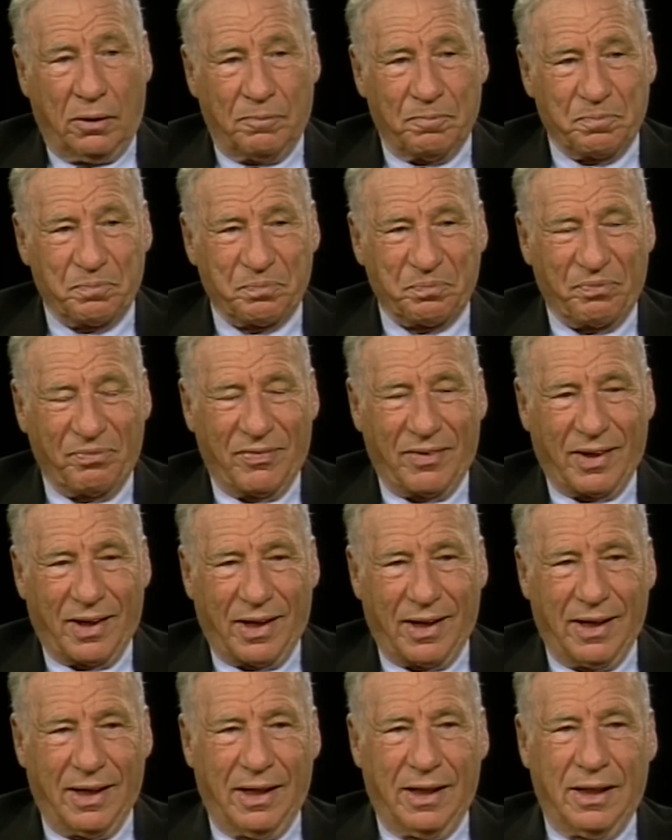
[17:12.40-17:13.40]
And from
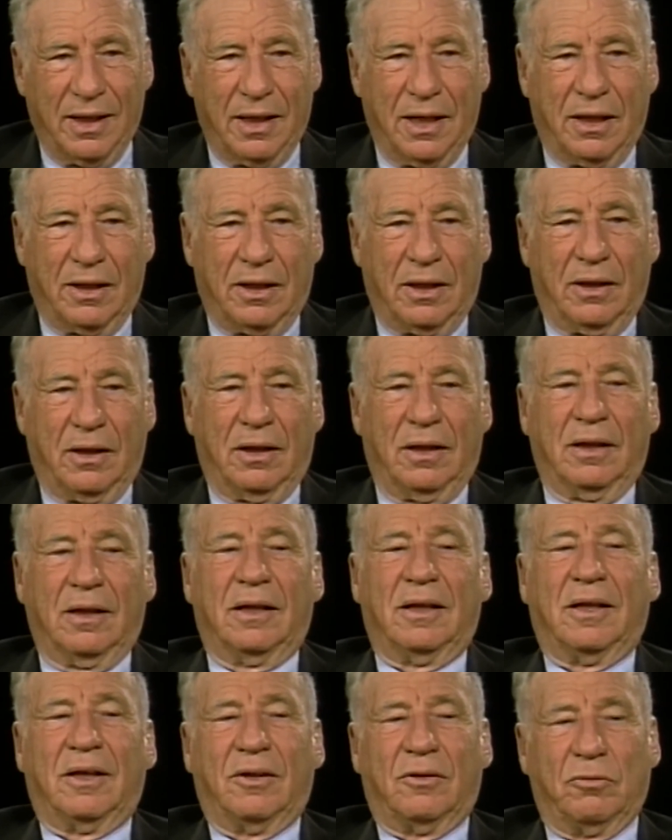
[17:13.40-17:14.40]
Odessa to
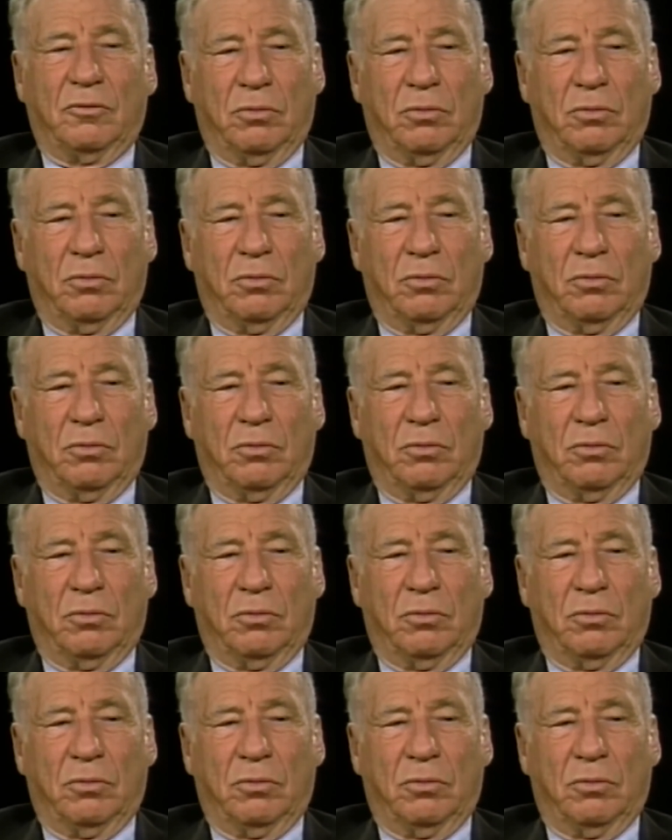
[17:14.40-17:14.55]
Montreal.